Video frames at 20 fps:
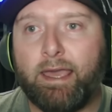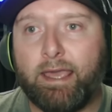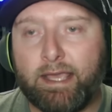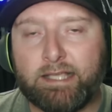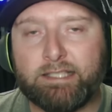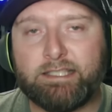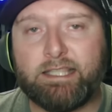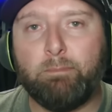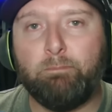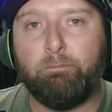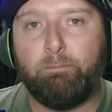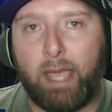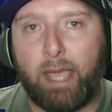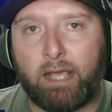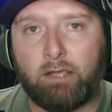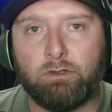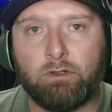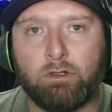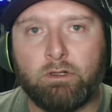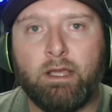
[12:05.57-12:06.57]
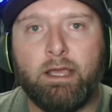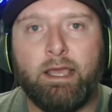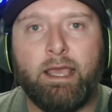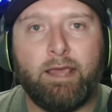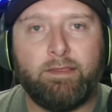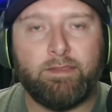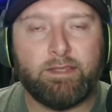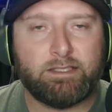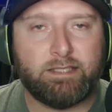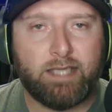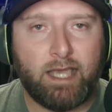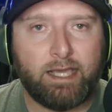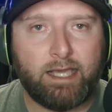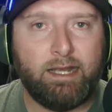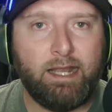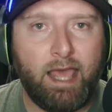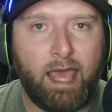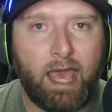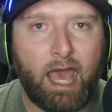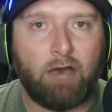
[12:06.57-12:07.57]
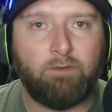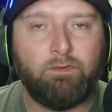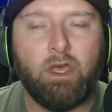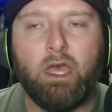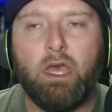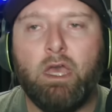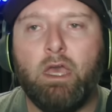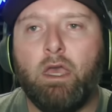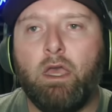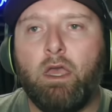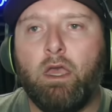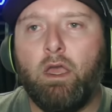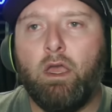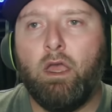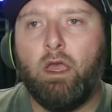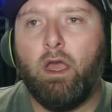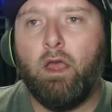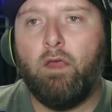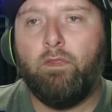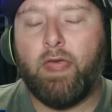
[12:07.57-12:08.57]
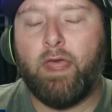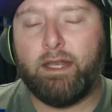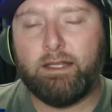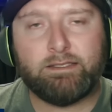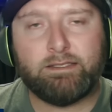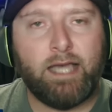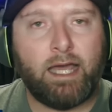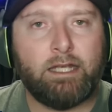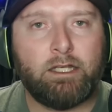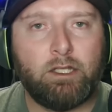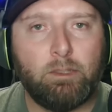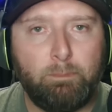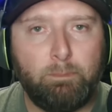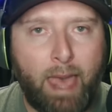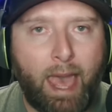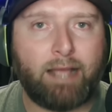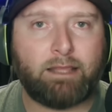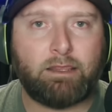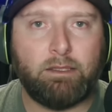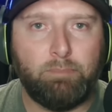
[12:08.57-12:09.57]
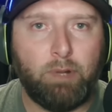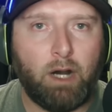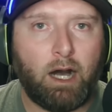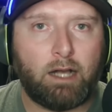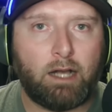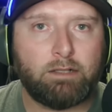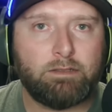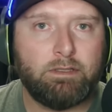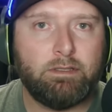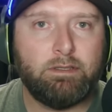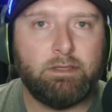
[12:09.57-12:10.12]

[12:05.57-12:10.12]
is that Baylor in the second half they decided to pack the box.